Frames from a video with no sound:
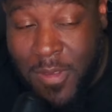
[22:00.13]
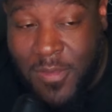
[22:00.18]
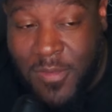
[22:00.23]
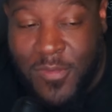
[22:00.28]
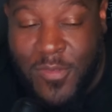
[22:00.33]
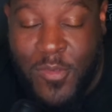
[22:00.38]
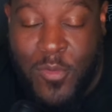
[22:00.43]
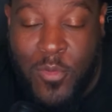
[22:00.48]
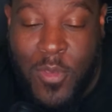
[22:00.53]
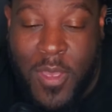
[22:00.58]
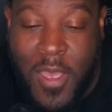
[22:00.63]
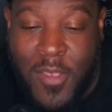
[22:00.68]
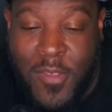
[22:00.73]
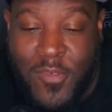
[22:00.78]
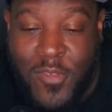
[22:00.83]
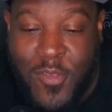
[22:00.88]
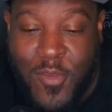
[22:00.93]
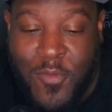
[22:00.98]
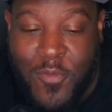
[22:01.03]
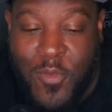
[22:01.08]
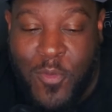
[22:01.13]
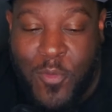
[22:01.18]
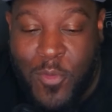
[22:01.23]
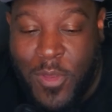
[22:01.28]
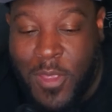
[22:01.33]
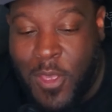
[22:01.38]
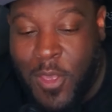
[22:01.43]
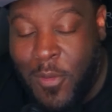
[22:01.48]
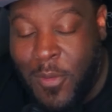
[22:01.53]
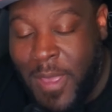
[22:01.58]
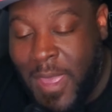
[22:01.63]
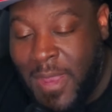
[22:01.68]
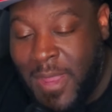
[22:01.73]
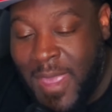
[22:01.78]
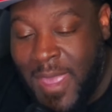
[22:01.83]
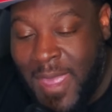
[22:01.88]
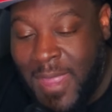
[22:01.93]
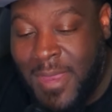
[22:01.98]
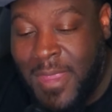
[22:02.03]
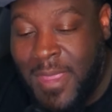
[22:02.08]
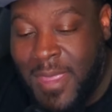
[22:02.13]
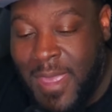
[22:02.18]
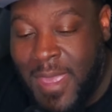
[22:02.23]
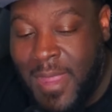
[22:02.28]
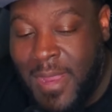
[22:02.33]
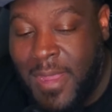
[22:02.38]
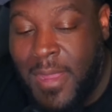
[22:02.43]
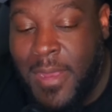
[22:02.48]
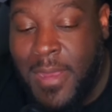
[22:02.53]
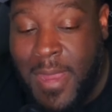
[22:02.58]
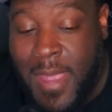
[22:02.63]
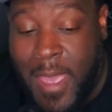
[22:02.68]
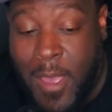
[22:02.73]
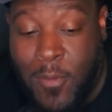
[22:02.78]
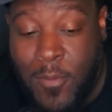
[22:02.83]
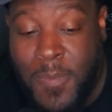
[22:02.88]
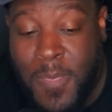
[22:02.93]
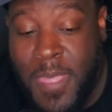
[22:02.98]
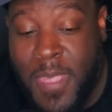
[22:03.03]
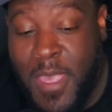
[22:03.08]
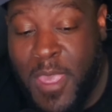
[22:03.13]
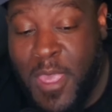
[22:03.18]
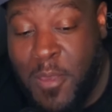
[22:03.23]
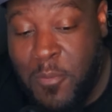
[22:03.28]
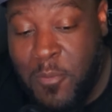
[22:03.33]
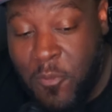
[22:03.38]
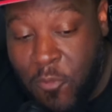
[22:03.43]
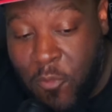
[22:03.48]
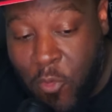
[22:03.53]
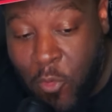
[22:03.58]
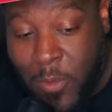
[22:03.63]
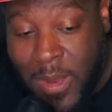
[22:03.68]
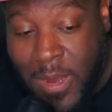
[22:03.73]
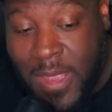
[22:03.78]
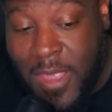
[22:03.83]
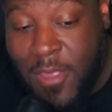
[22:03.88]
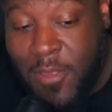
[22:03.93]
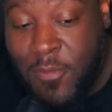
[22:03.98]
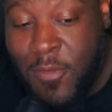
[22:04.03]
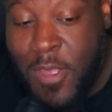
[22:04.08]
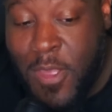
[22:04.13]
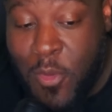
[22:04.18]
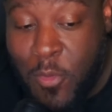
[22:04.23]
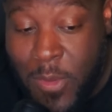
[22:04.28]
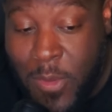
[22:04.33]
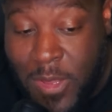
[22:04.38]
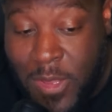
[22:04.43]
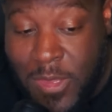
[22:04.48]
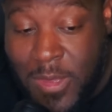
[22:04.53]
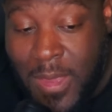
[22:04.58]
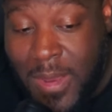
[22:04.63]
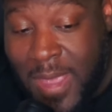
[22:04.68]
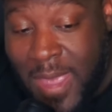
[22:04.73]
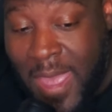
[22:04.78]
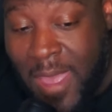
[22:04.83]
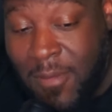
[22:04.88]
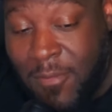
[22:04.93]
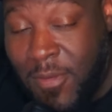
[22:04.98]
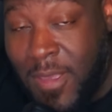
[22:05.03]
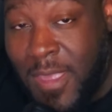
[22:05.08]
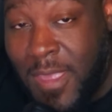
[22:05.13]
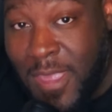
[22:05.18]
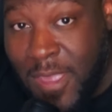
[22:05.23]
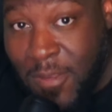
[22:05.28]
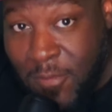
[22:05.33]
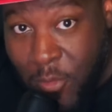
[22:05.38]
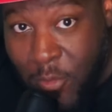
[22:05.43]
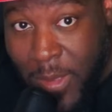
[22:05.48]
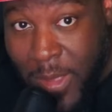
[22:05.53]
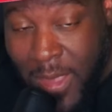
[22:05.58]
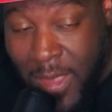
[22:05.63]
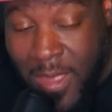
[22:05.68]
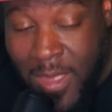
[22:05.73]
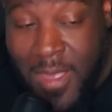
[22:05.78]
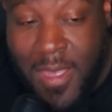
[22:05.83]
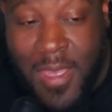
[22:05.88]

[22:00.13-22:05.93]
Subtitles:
so you guys know if you want to go ahead and get it. Now, before we leave, we did have a giveaway.